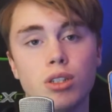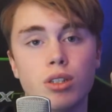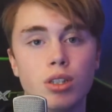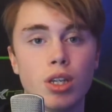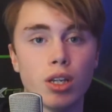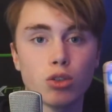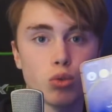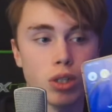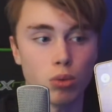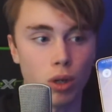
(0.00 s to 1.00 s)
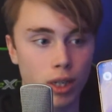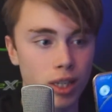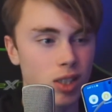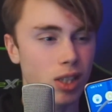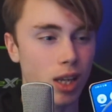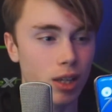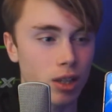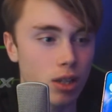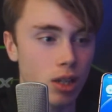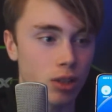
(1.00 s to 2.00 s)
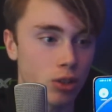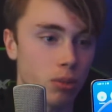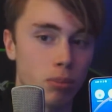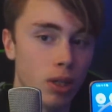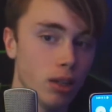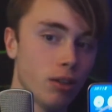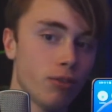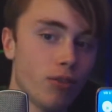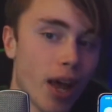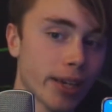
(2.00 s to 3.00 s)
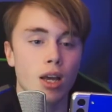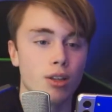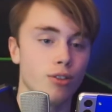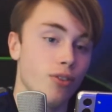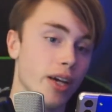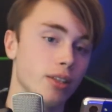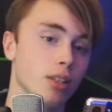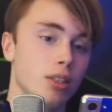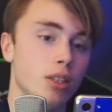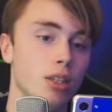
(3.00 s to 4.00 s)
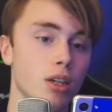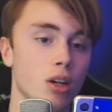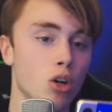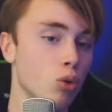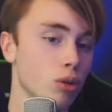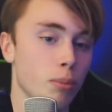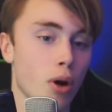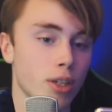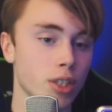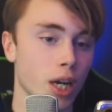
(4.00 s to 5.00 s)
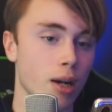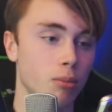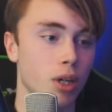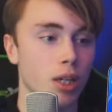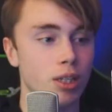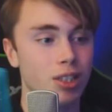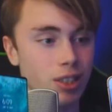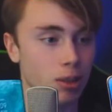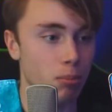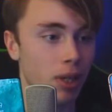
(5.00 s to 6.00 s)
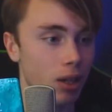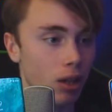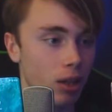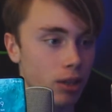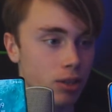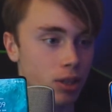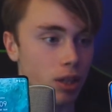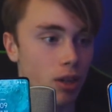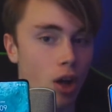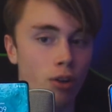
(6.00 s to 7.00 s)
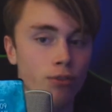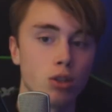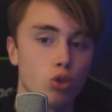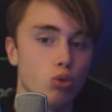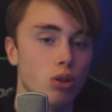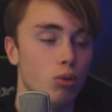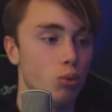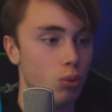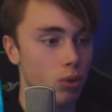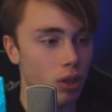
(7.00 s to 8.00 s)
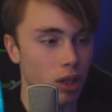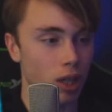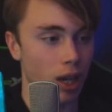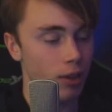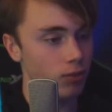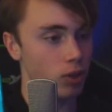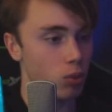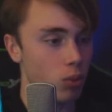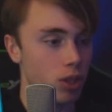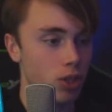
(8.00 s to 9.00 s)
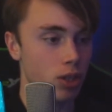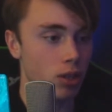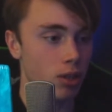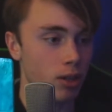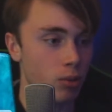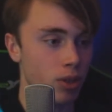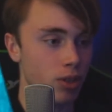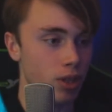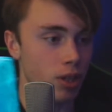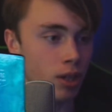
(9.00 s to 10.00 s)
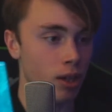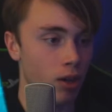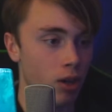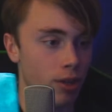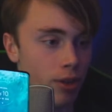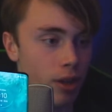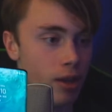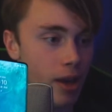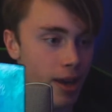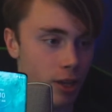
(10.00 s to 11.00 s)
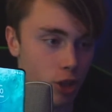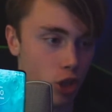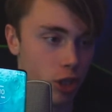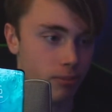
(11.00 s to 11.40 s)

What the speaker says: the S21 isn't. It's completely flat. The fact that the hole punch camera is in the middle instead of to the left, which we see here on the Edge.